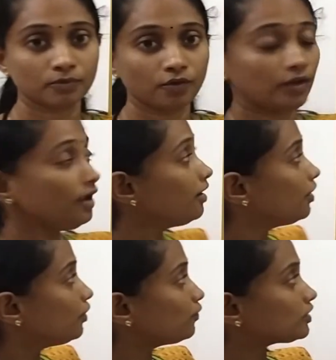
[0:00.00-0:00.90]

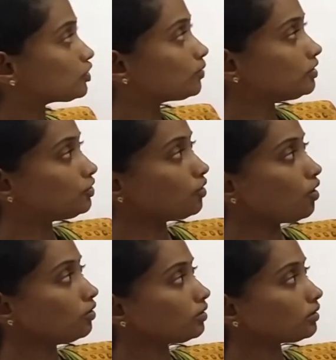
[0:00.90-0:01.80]
Okay, first one
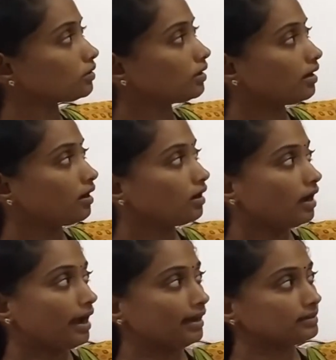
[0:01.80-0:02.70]
chalk,
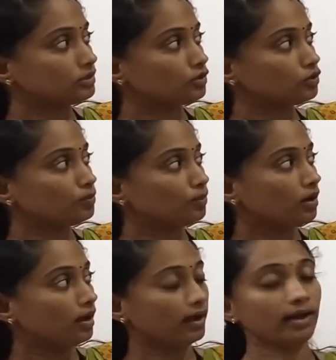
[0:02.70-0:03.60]
ice
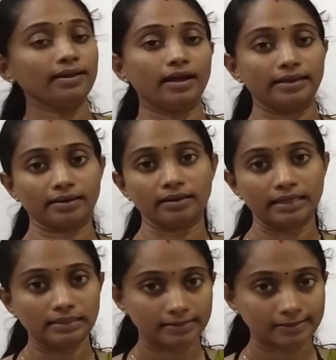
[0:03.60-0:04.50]
cube and iron
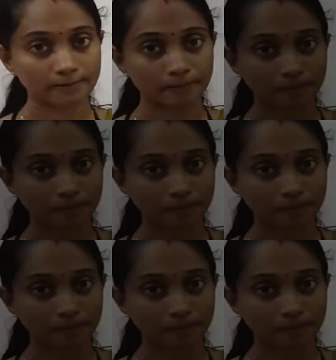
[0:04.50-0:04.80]
nails.